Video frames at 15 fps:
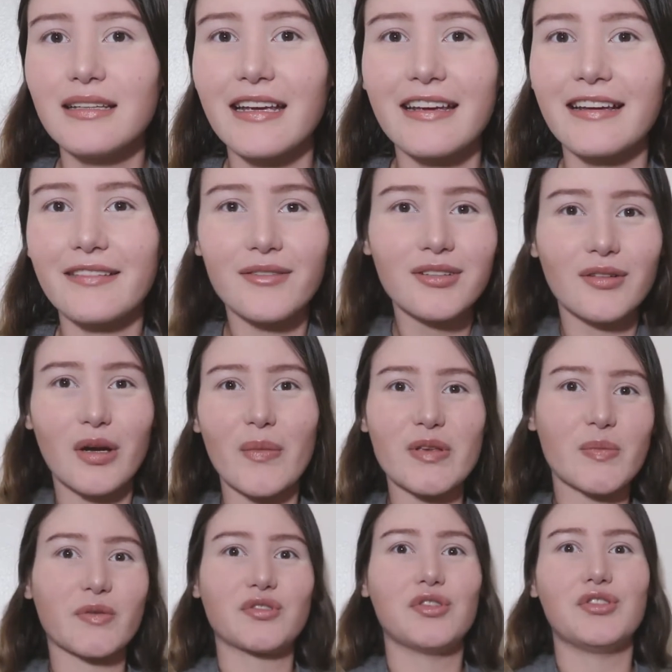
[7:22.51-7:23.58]
Like, what am I
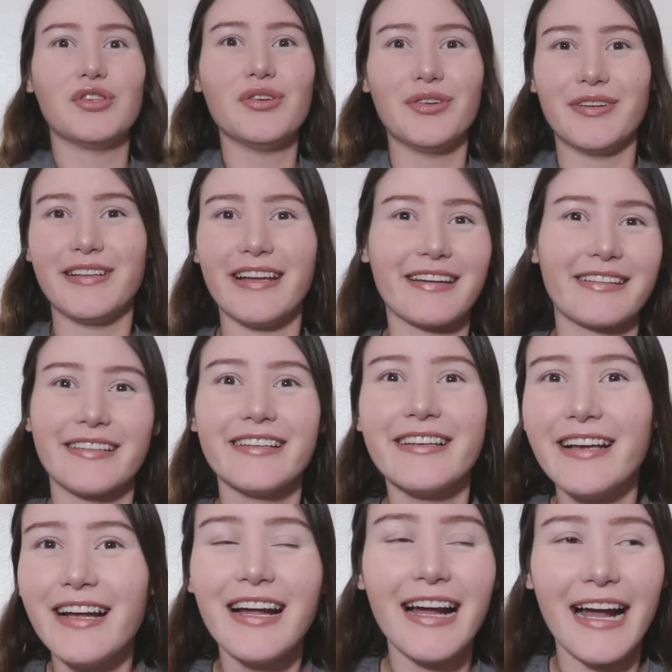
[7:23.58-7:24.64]
supposed to do?
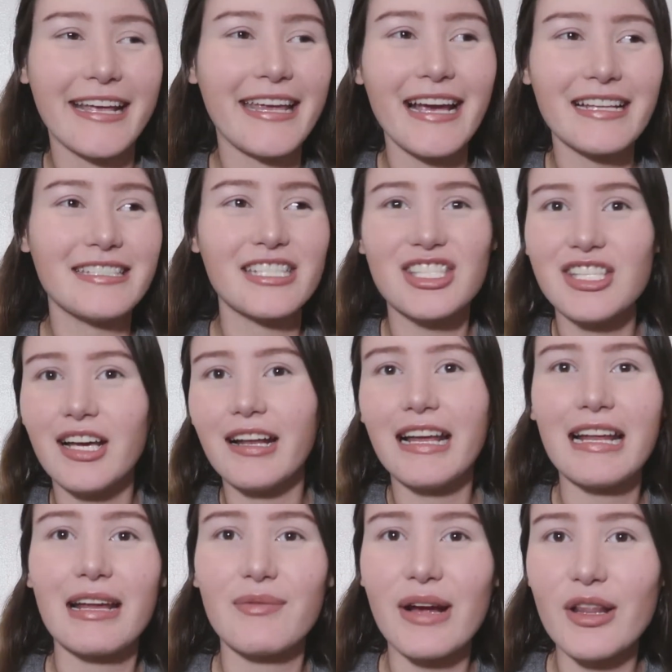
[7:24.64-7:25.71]
Like, I can't just yell
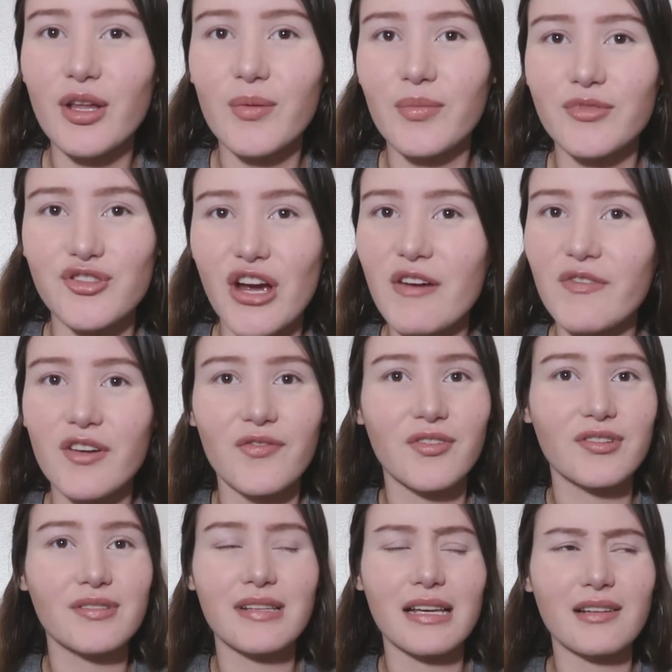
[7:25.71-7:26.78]
at a random driver
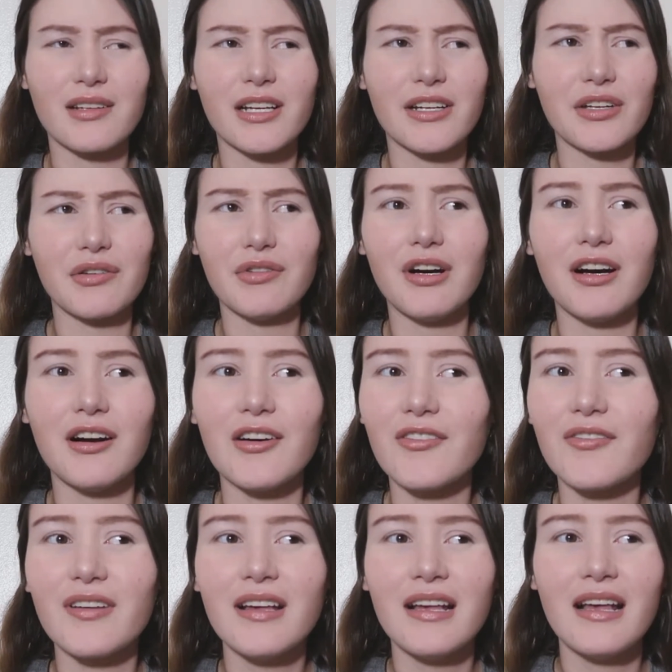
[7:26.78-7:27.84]
for, like, cutting you
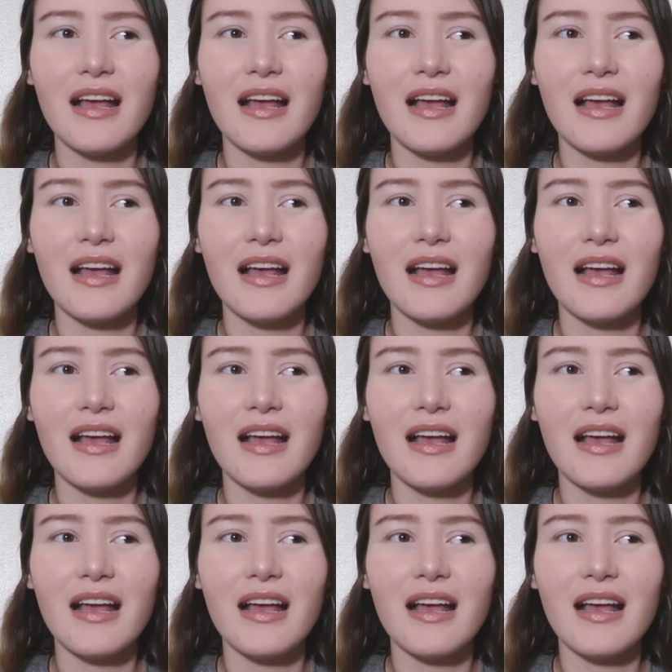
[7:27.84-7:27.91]
off.